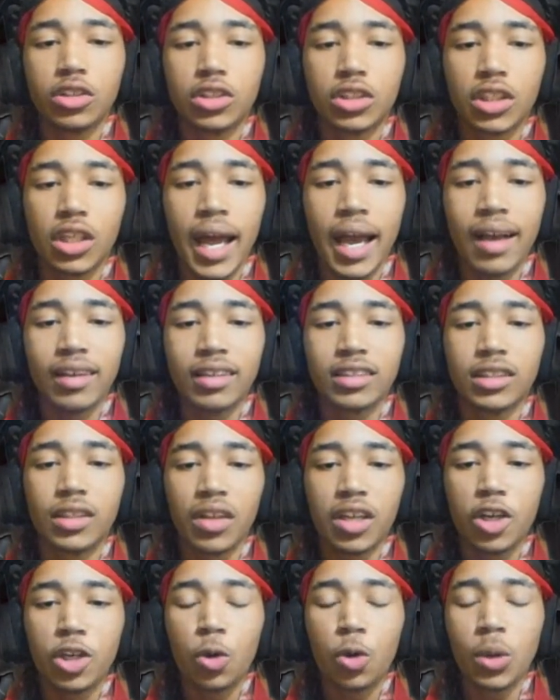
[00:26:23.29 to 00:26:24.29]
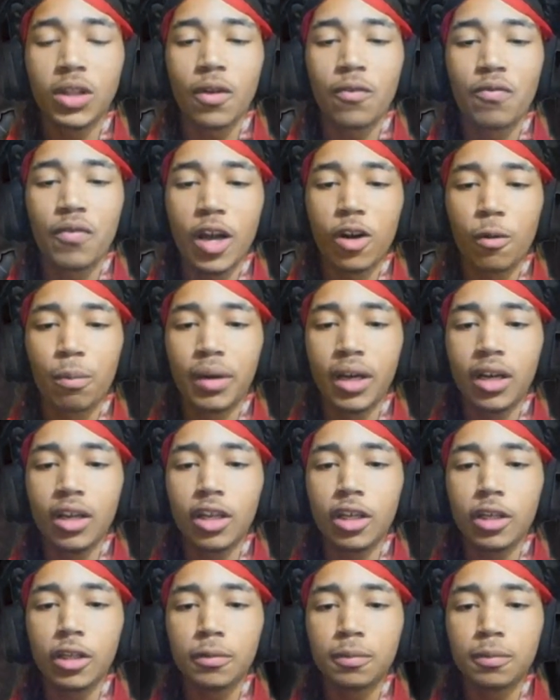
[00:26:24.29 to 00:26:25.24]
Could it have something to do with the final pillar?